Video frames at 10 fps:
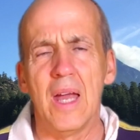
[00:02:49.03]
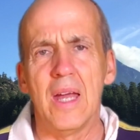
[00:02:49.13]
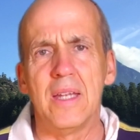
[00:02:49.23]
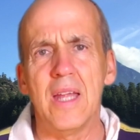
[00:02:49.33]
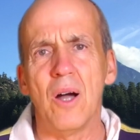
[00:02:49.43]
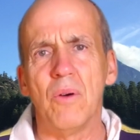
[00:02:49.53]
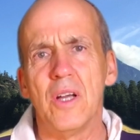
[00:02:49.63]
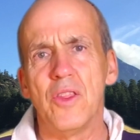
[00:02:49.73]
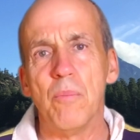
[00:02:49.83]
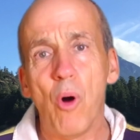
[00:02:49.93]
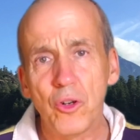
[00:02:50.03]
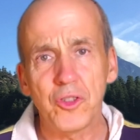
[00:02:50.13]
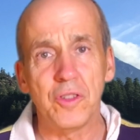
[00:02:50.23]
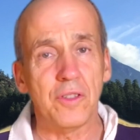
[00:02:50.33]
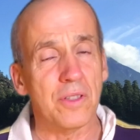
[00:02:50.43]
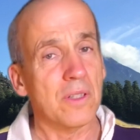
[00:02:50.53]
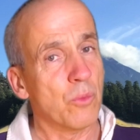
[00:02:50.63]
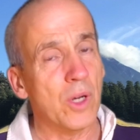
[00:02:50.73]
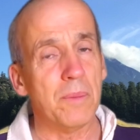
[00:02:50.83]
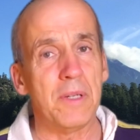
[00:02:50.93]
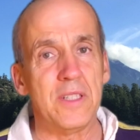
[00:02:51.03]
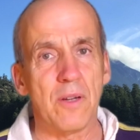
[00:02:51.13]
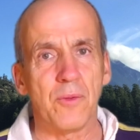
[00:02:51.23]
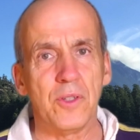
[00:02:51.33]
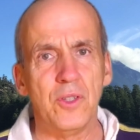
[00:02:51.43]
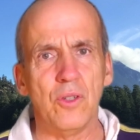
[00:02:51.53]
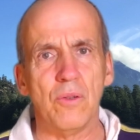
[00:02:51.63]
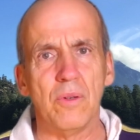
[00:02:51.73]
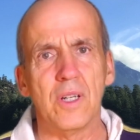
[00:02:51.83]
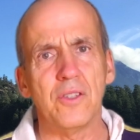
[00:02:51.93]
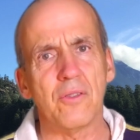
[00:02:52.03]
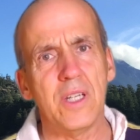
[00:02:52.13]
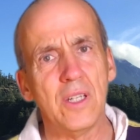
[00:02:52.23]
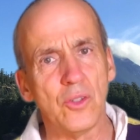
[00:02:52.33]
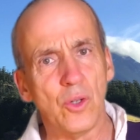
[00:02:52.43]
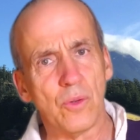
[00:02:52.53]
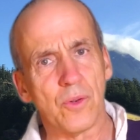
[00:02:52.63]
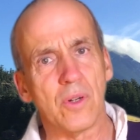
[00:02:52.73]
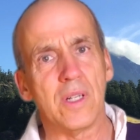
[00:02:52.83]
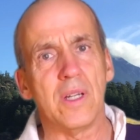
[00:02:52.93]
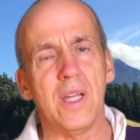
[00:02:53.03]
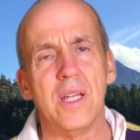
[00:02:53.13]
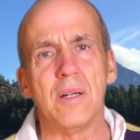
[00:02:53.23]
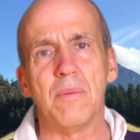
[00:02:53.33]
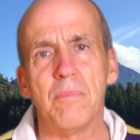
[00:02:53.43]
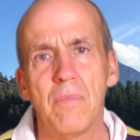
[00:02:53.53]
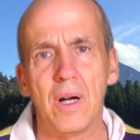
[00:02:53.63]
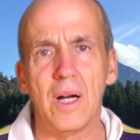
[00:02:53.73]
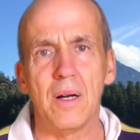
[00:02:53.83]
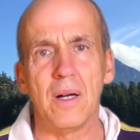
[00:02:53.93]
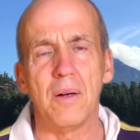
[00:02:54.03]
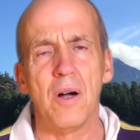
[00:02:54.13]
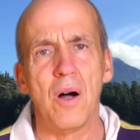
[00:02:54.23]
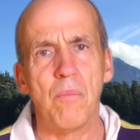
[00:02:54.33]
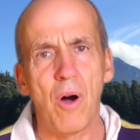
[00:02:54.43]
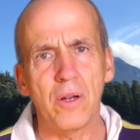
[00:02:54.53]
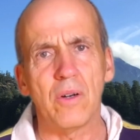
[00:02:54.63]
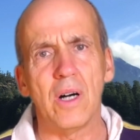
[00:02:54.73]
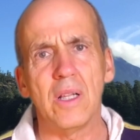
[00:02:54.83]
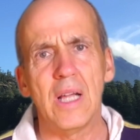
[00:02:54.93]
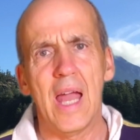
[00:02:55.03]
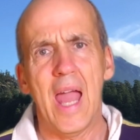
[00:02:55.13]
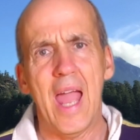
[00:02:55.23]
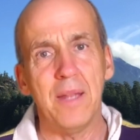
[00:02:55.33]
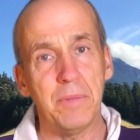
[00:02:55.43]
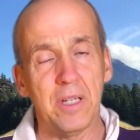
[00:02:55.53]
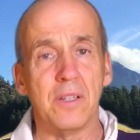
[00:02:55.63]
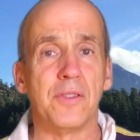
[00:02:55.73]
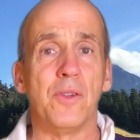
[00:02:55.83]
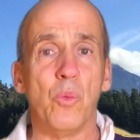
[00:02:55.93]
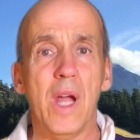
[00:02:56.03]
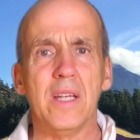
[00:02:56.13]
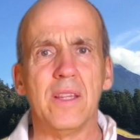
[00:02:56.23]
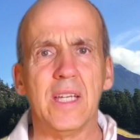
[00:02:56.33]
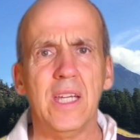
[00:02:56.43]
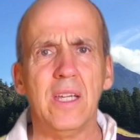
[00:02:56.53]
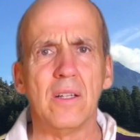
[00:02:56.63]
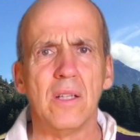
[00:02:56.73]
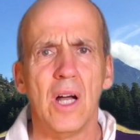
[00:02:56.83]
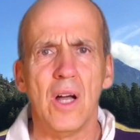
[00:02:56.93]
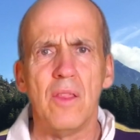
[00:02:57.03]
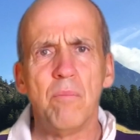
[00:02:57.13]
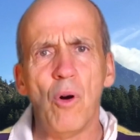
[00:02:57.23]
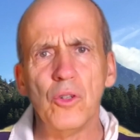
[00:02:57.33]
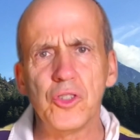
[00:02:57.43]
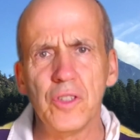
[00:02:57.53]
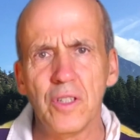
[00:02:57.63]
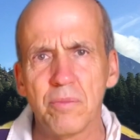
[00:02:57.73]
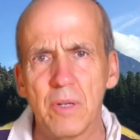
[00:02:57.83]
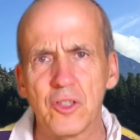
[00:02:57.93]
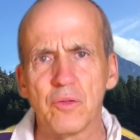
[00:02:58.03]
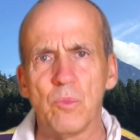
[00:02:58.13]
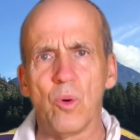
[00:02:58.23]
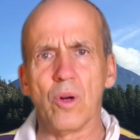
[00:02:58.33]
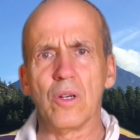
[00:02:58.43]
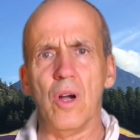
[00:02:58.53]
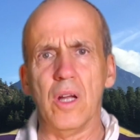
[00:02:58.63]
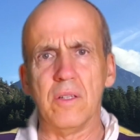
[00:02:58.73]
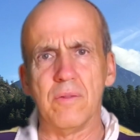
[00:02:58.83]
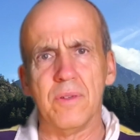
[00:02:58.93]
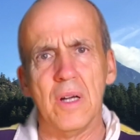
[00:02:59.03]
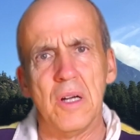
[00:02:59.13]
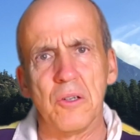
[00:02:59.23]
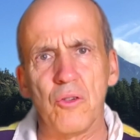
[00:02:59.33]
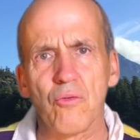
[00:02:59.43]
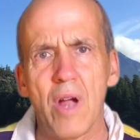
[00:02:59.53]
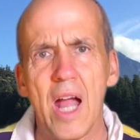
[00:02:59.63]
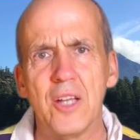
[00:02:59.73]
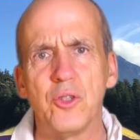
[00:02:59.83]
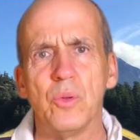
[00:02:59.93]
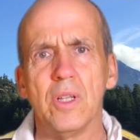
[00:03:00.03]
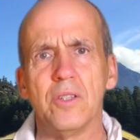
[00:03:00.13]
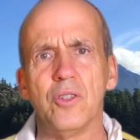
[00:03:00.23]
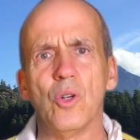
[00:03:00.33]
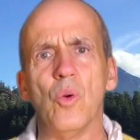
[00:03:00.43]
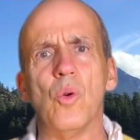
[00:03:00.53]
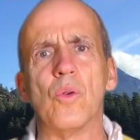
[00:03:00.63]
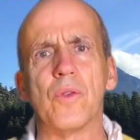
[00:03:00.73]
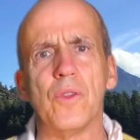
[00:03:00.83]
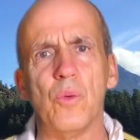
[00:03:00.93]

Now, the motion is quite a bit different too, because you're heeled over in a monohull, and because of the weight of the keel, the motion is much more kind of gradual as you go over the